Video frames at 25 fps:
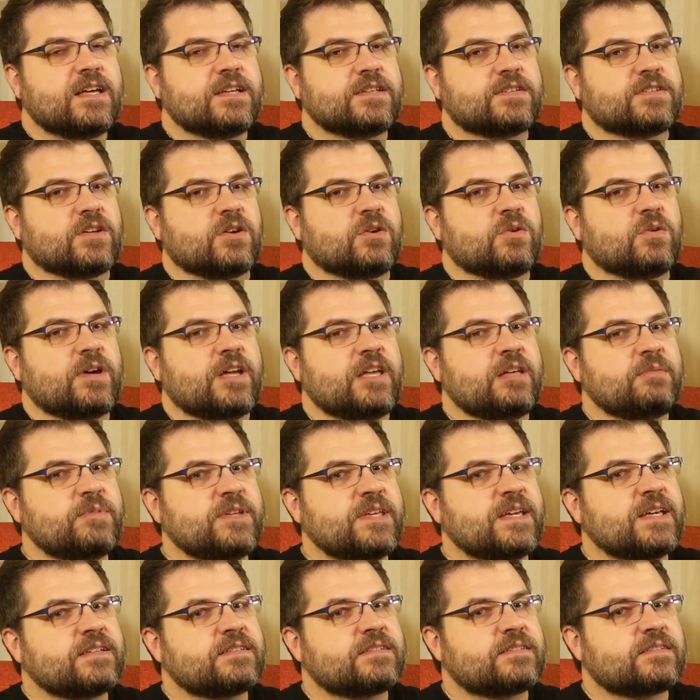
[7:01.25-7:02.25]
So
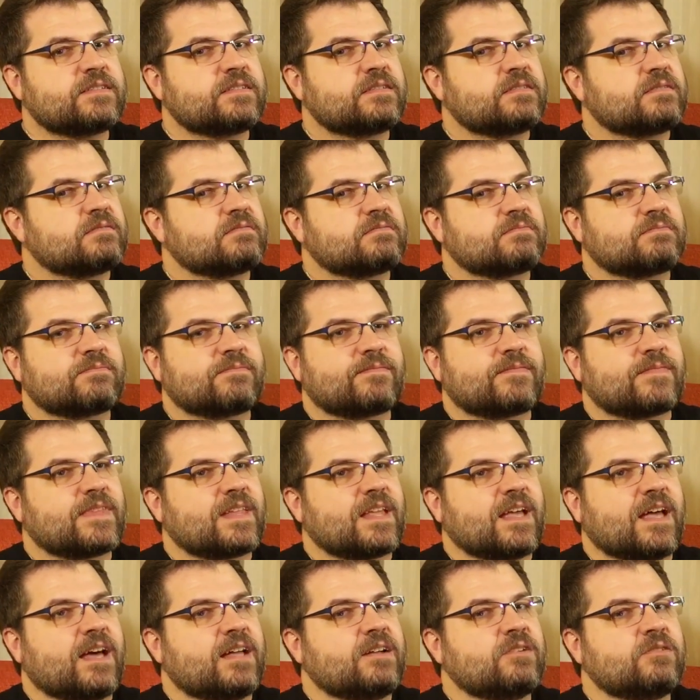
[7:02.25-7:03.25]
ABS,
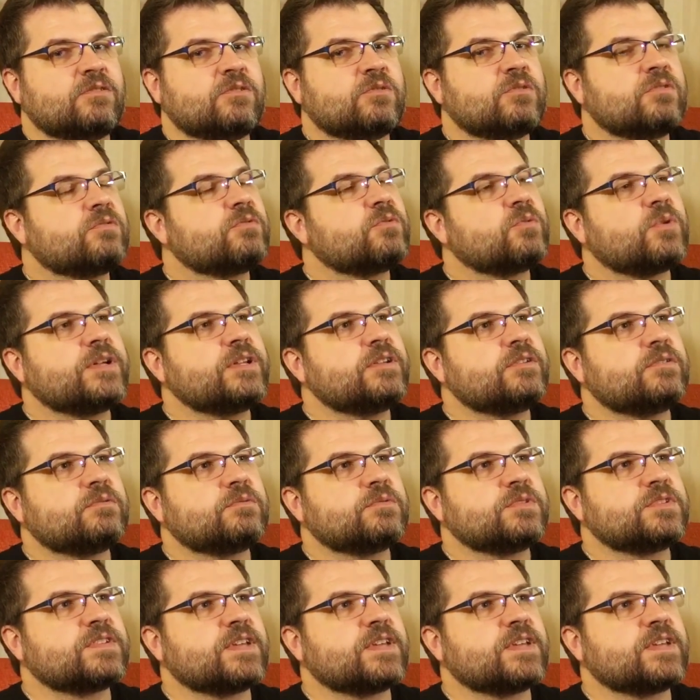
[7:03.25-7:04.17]
I don't know a way to recycle